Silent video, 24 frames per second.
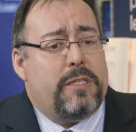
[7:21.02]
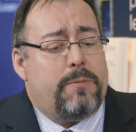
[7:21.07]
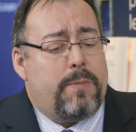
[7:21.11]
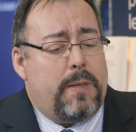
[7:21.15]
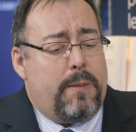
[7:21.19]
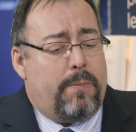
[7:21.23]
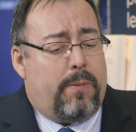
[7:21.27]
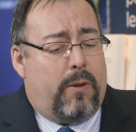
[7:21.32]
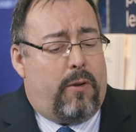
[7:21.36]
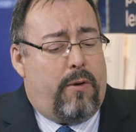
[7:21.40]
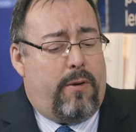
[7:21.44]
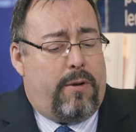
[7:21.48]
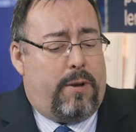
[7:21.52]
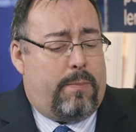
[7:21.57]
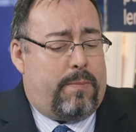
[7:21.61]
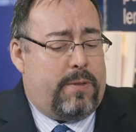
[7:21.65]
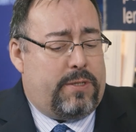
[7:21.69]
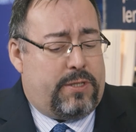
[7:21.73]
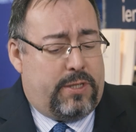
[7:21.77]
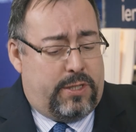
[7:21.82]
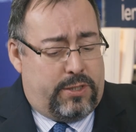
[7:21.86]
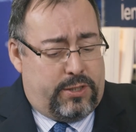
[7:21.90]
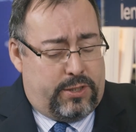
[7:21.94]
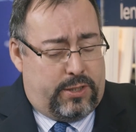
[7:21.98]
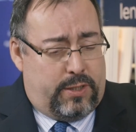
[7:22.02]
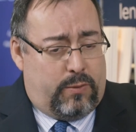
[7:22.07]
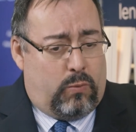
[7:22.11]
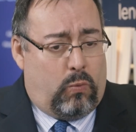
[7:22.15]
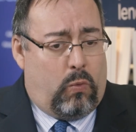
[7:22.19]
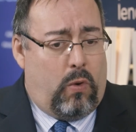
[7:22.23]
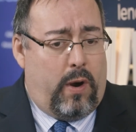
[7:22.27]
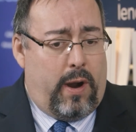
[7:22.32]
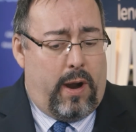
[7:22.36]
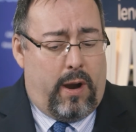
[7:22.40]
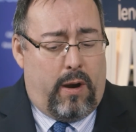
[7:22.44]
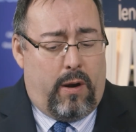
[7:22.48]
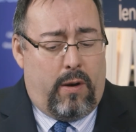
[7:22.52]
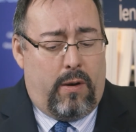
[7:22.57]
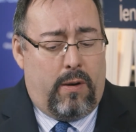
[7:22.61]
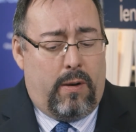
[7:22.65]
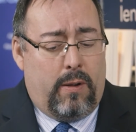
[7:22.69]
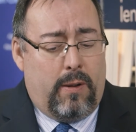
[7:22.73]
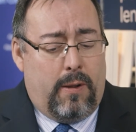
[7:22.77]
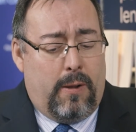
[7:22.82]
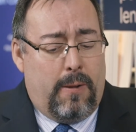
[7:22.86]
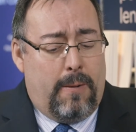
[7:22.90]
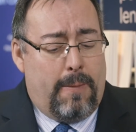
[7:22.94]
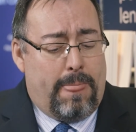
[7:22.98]
people are in a position where
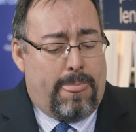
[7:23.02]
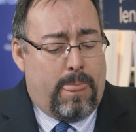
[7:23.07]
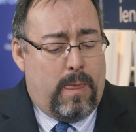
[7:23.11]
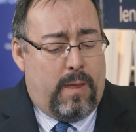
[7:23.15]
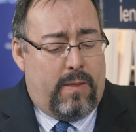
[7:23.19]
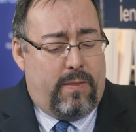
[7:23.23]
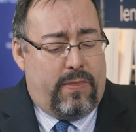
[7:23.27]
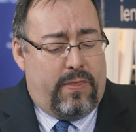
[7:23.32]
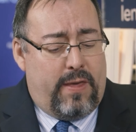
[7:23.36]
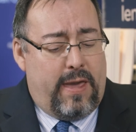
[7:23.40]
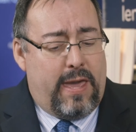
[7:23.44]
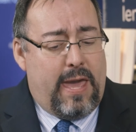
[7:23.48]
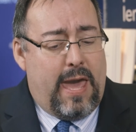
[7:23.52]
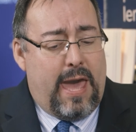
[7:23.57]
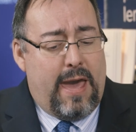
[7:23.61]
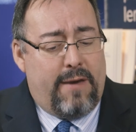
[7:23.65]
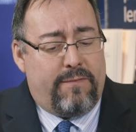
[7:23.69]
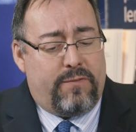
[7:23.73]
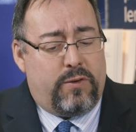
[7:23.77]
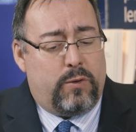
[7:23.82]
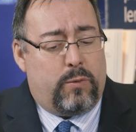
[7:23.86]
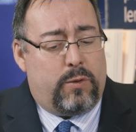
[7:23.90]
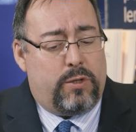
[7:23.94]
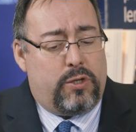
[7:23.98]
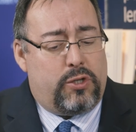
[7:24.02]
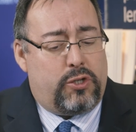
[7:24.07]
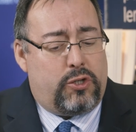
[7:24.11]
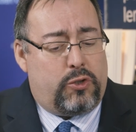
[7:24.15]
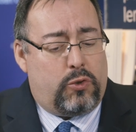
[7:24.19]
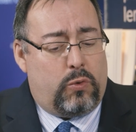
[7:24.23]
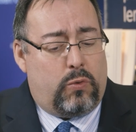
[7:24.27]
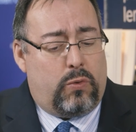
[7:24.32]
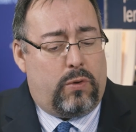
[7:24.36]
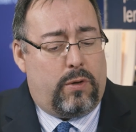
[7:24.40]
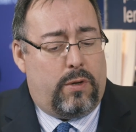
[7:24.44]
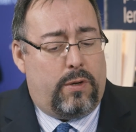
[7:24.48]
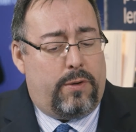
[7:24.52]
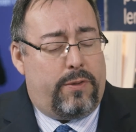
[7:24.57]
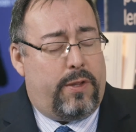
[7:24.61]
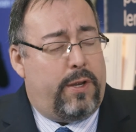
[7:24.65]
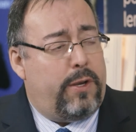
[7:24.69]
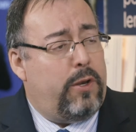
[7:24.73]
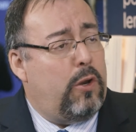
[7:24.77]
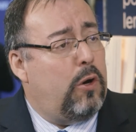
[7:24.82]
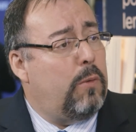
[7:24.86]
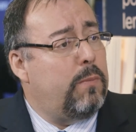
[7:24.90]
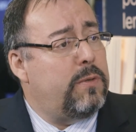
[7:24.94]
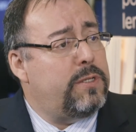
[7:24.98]
they have to ensure
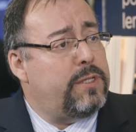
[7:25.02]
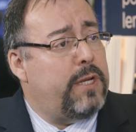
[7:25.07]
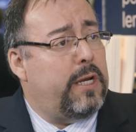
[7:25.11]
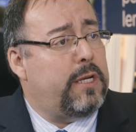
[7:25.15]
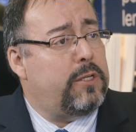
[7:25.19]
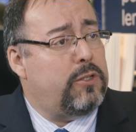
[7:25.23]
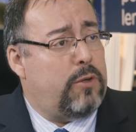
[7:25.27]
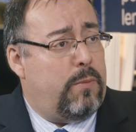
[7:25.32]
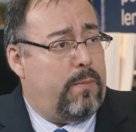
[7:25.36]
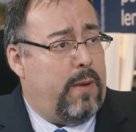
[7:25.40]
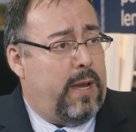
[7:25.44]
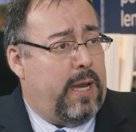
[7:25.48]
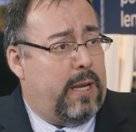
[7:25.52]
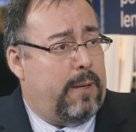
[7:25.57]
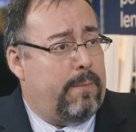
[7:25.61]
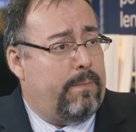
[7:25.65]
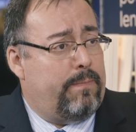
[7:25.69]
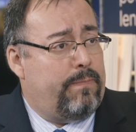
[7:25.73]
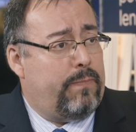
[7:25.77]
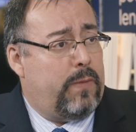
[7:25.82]
that no mistakes are made,